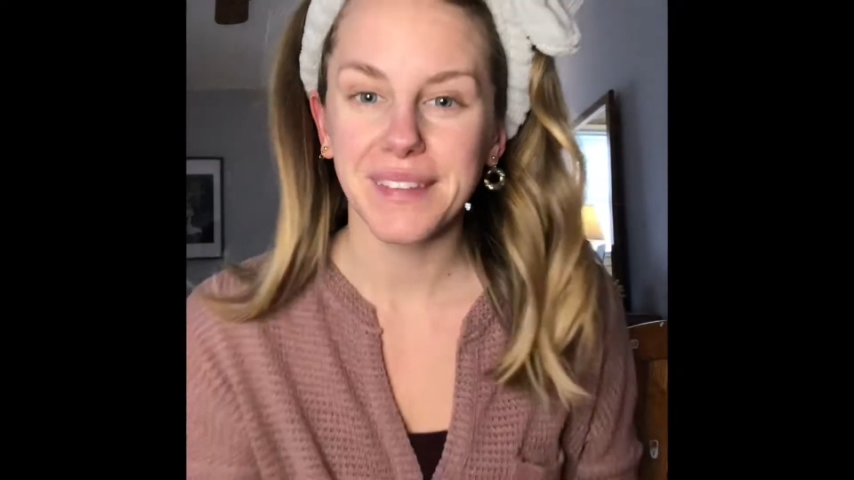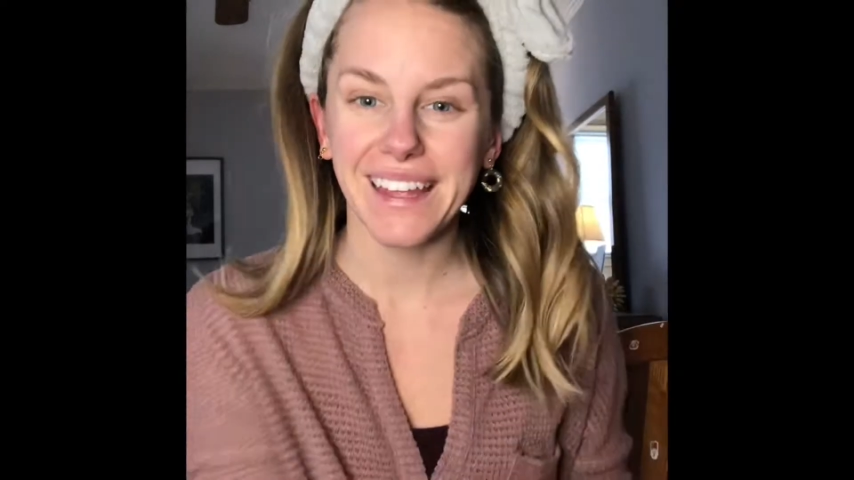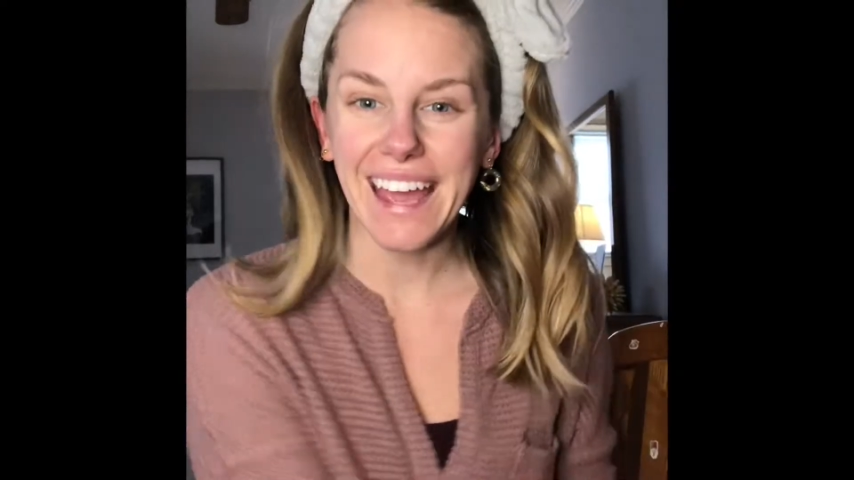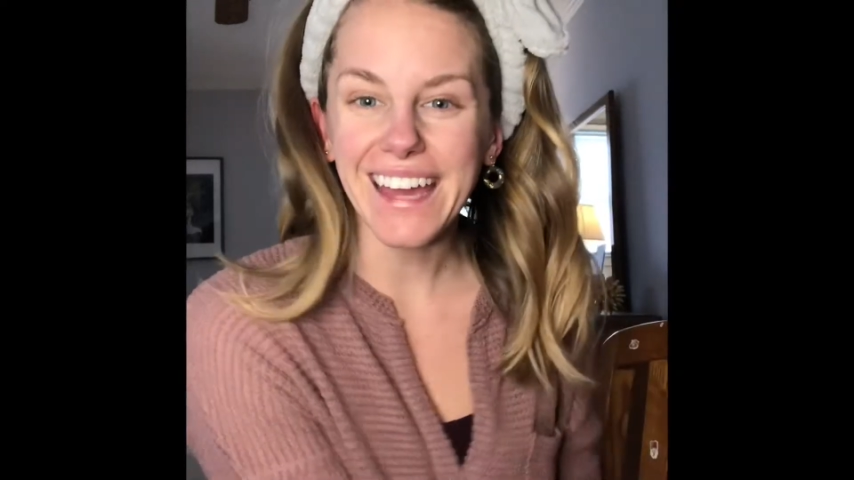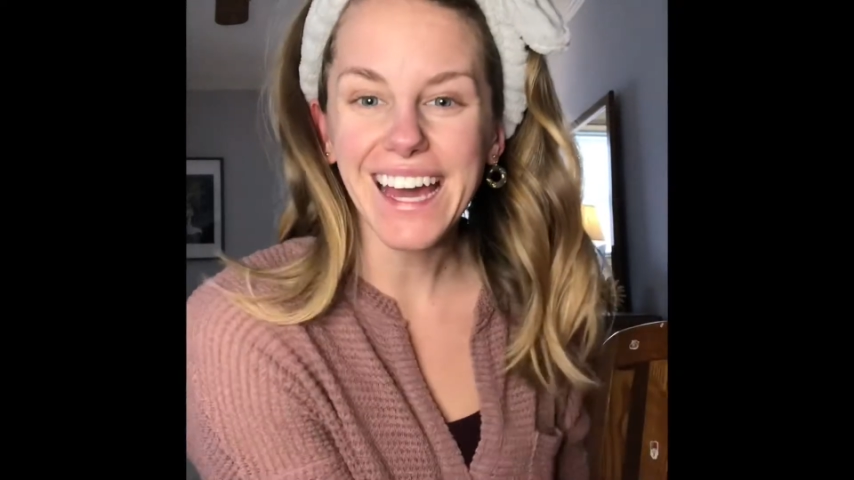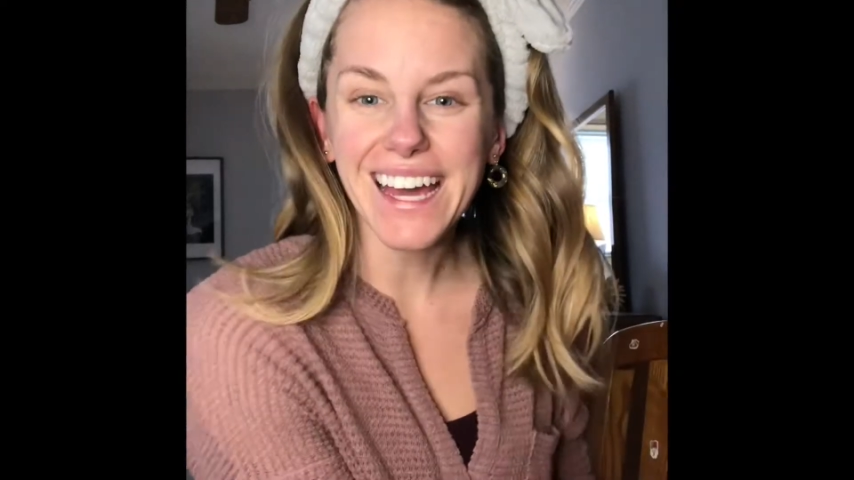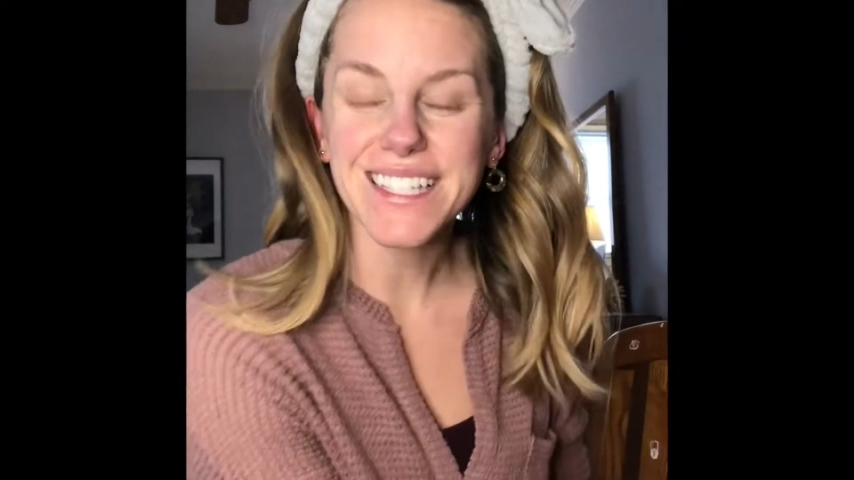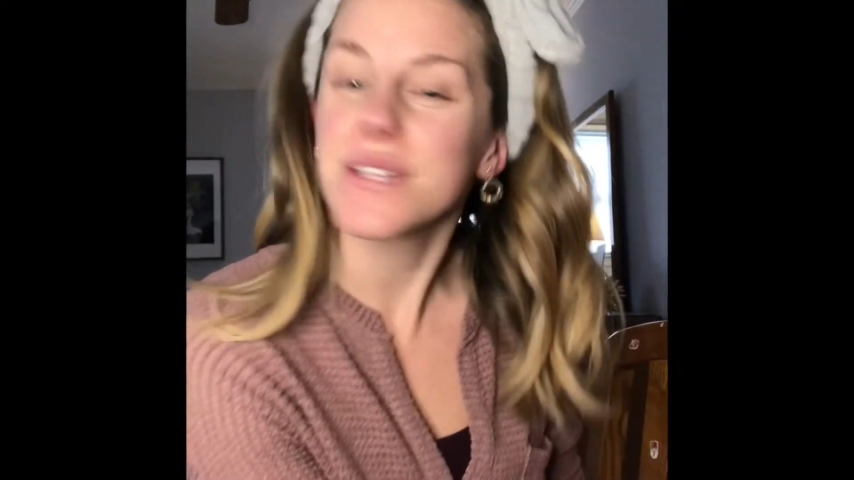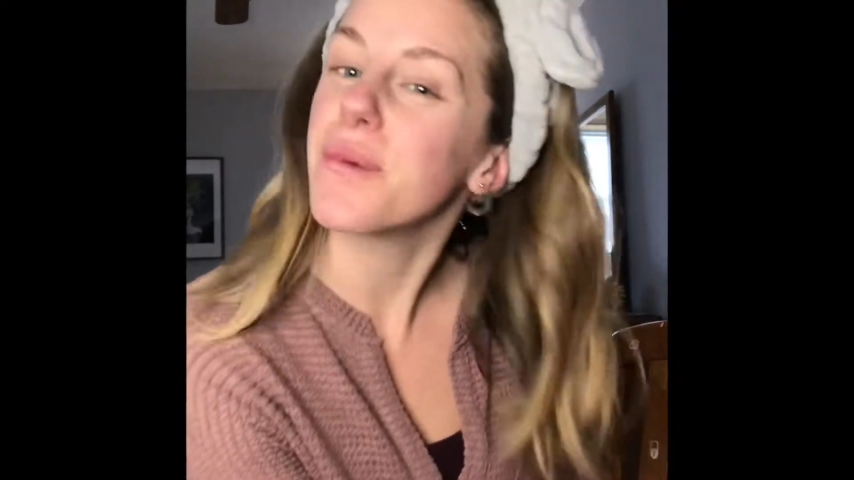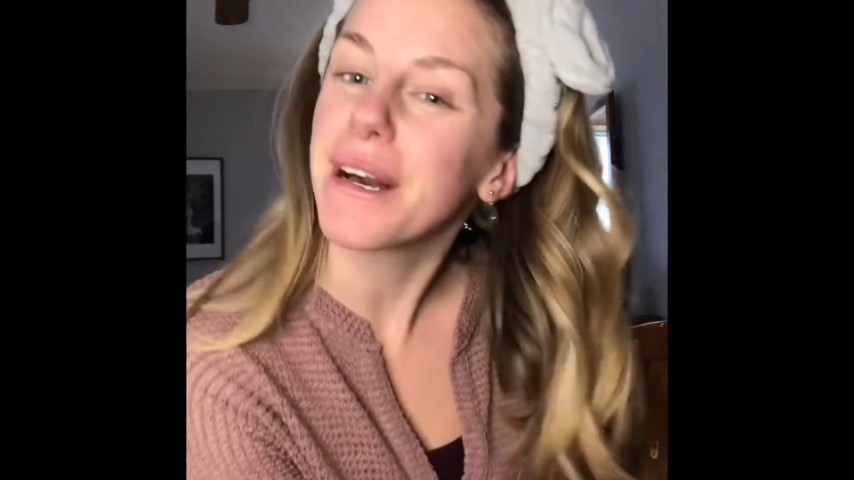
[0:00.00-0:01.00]
Hey guys,
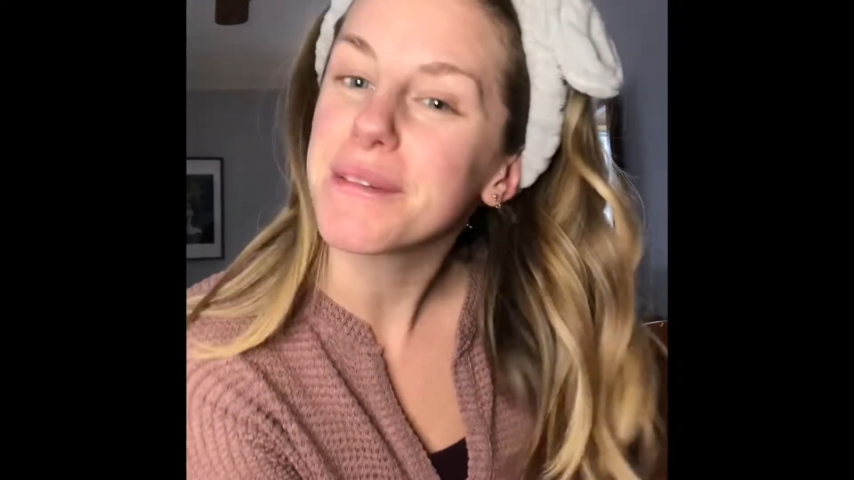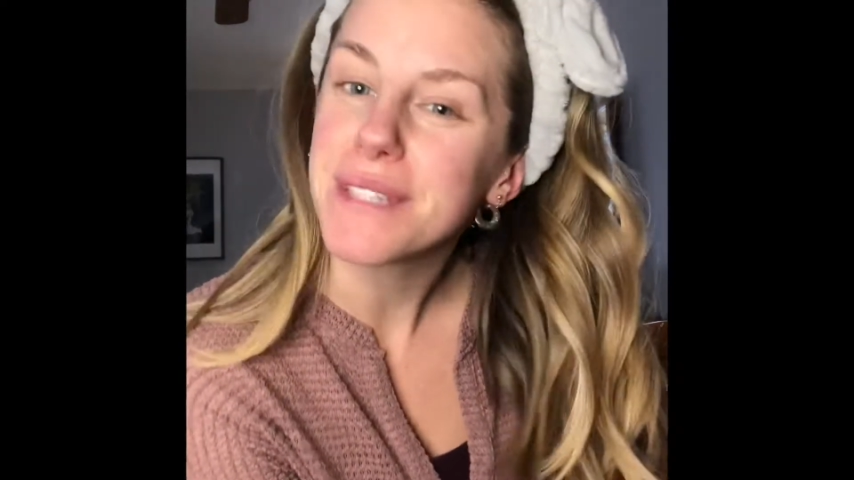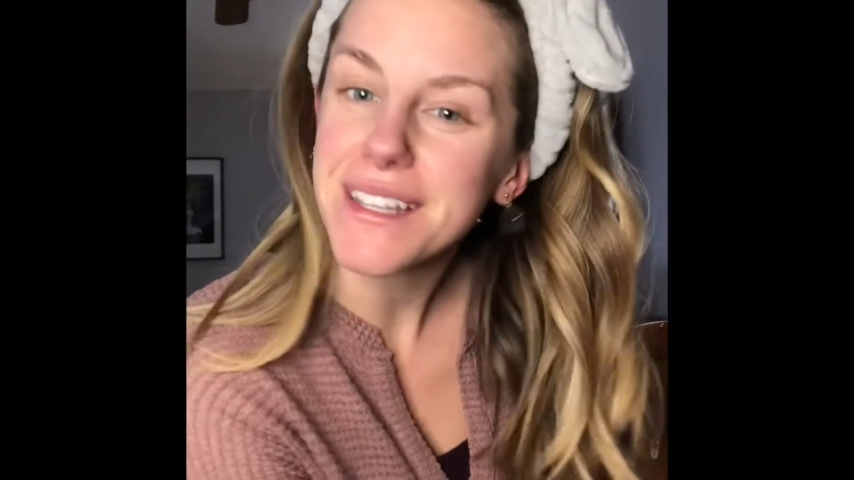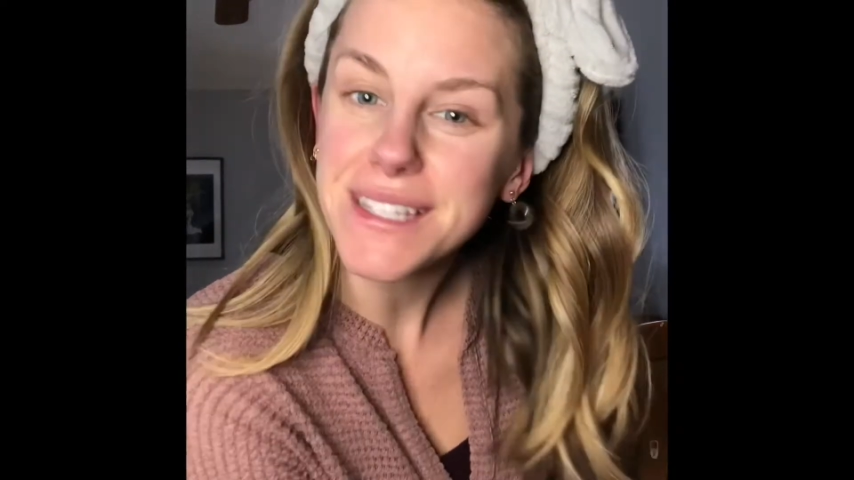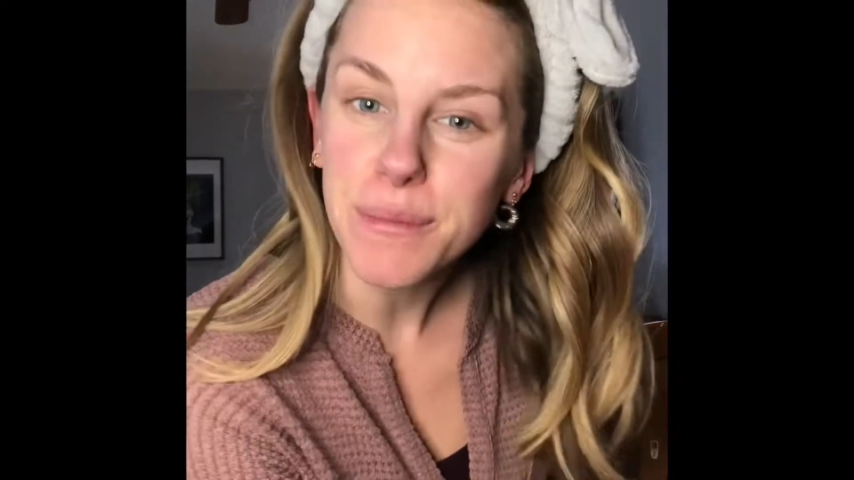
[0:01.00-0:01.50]
welcome to the Simple